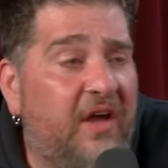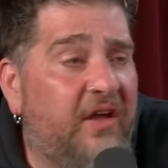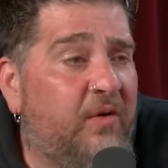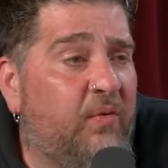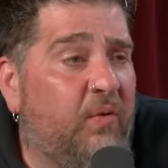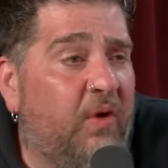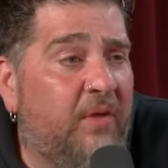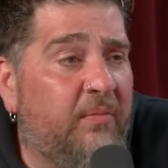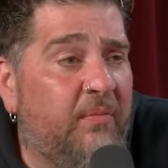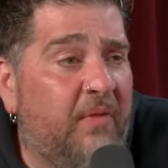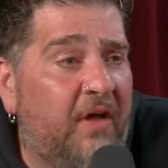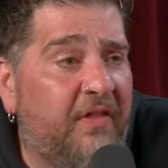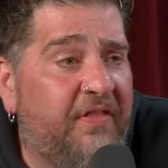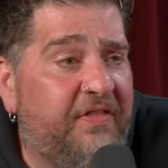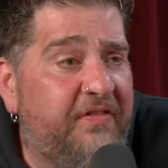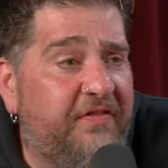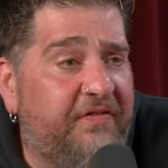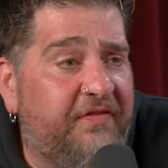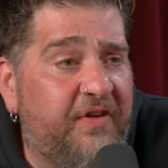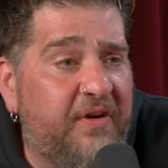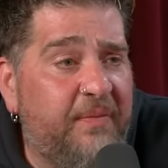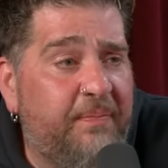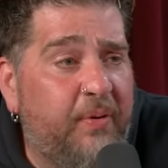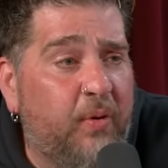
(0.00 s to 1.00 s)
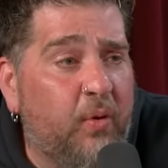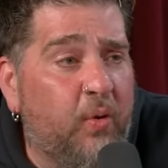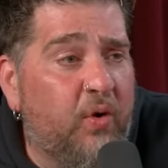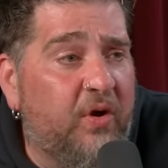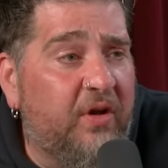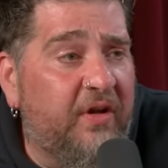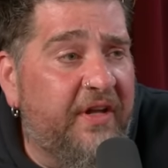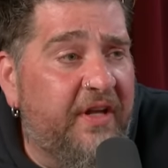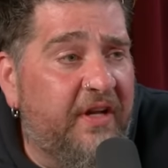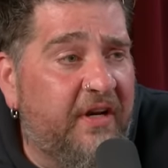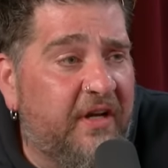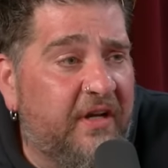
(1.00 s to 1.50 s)
you one month of free pool
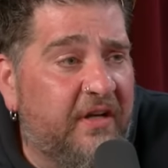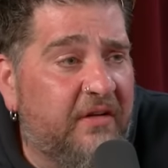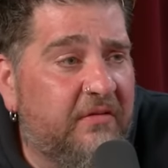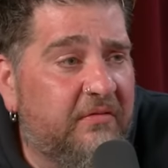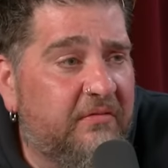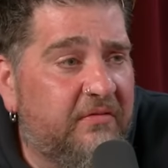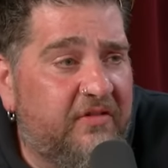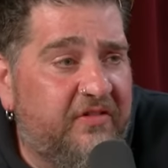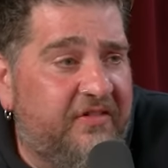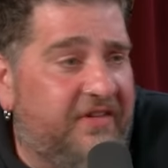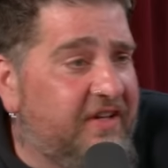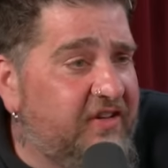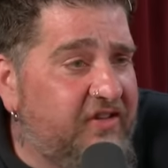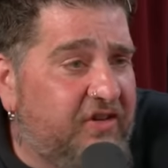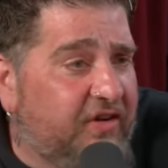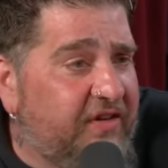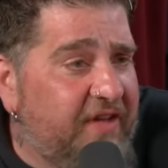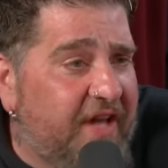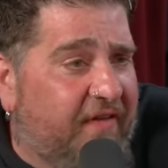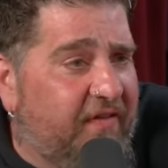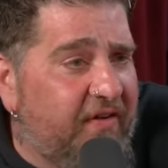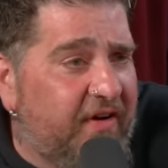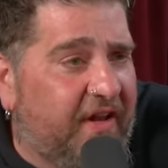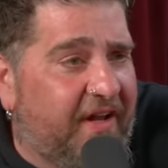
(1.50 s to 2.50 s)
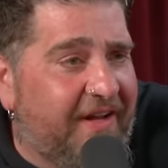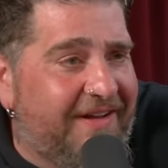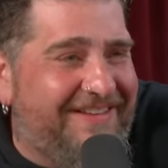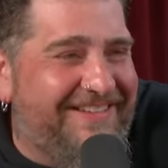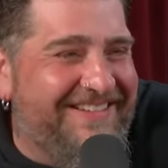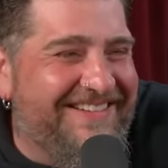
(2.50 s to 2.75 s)
cleaning. things you'll never like.